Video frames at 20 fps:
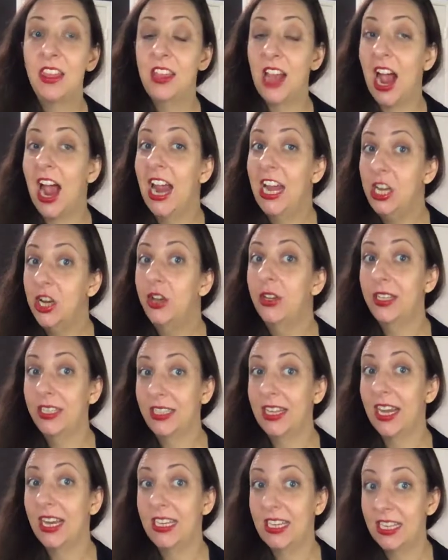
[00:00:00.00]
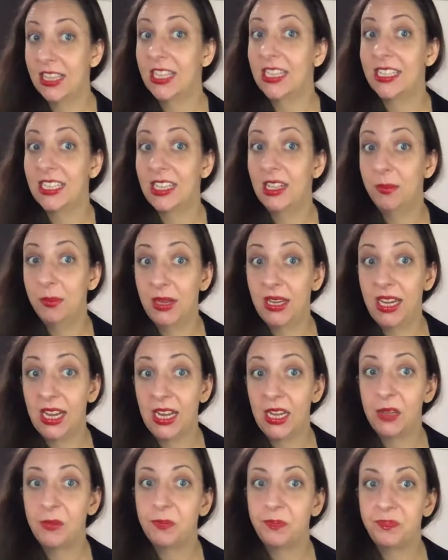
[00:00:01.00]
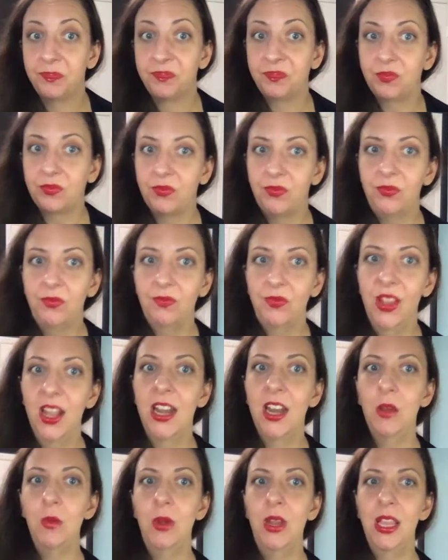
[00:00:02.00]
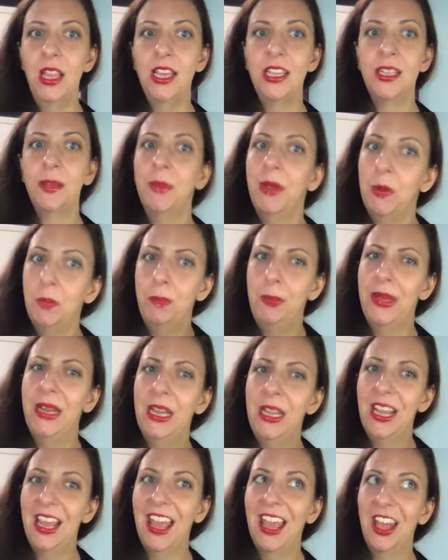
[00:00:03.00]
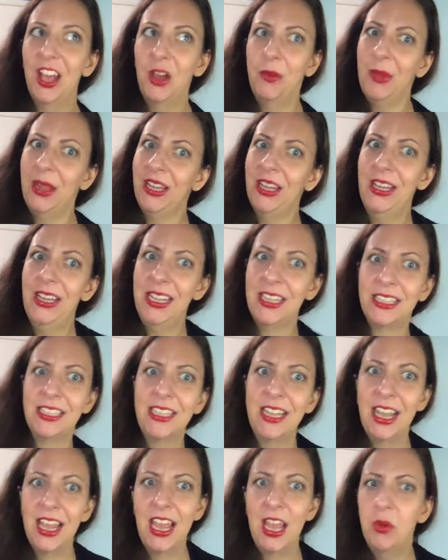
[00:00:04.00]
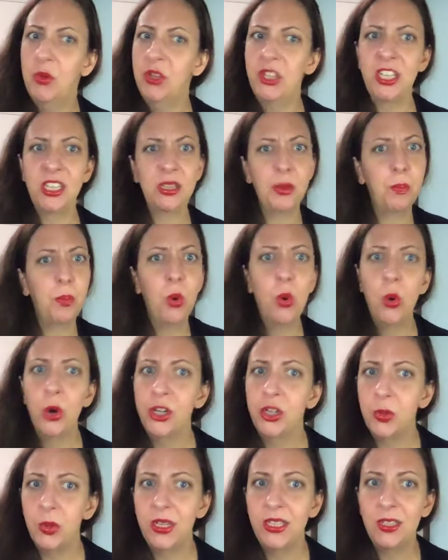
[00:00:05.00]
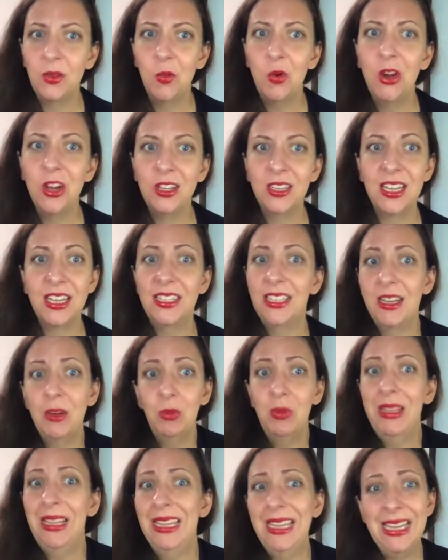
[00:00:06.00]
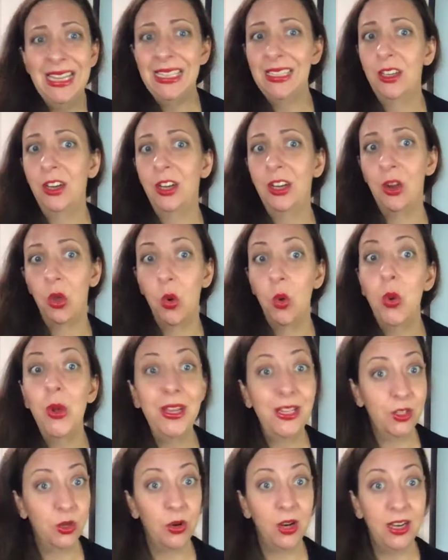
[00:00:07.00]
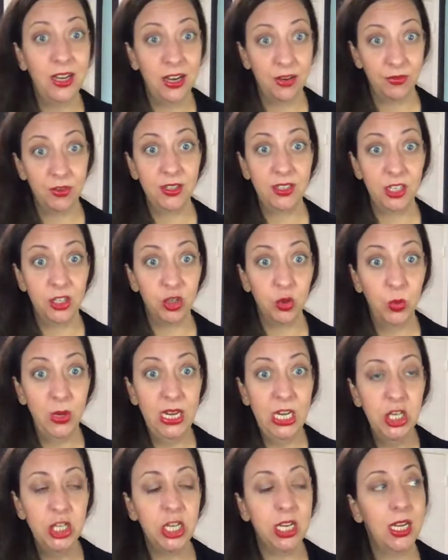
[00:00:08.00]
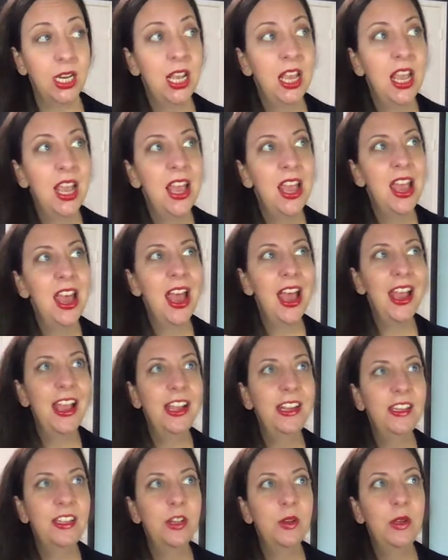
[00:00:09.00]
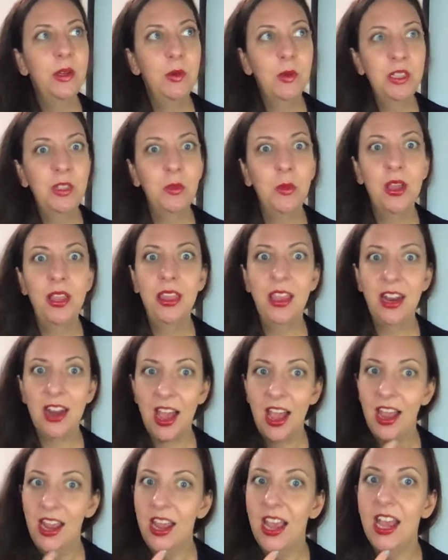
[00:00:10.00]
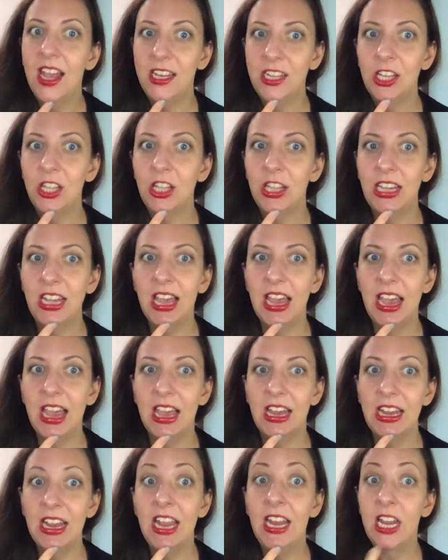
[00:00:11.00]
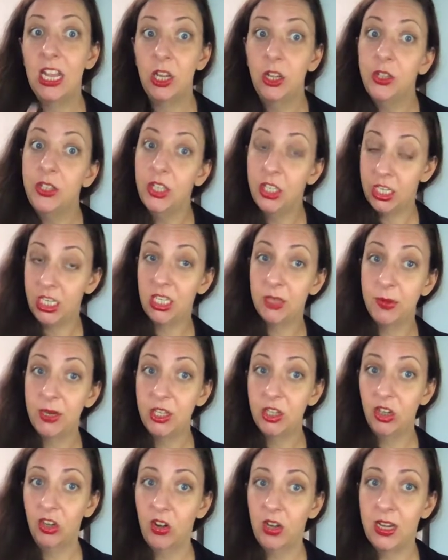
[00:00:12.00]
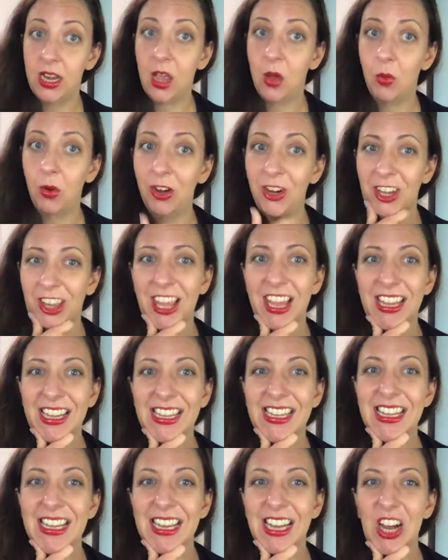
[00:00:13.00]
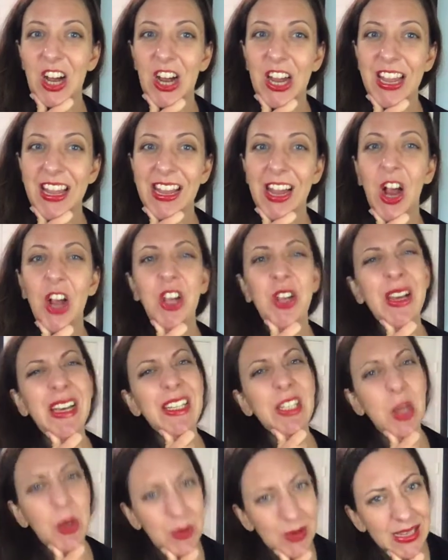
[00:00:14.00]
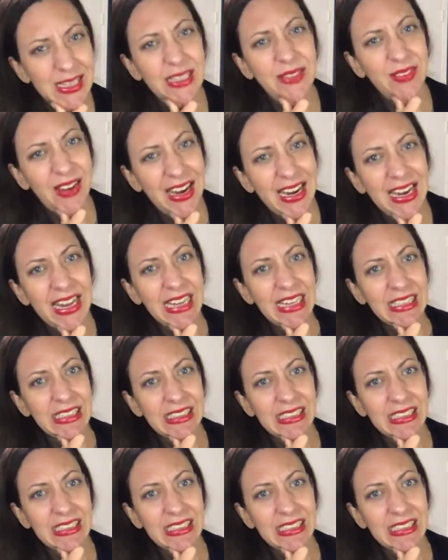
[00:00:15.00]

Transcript: I noticed I did this in the beginning. And I realized, I'm like, but oh my goodness, it was just a poor choice of words, because it really isn't an always or a never situation. And so it was one that I had to look at. And I also teach my children now, where you're like, are you guys always fighting?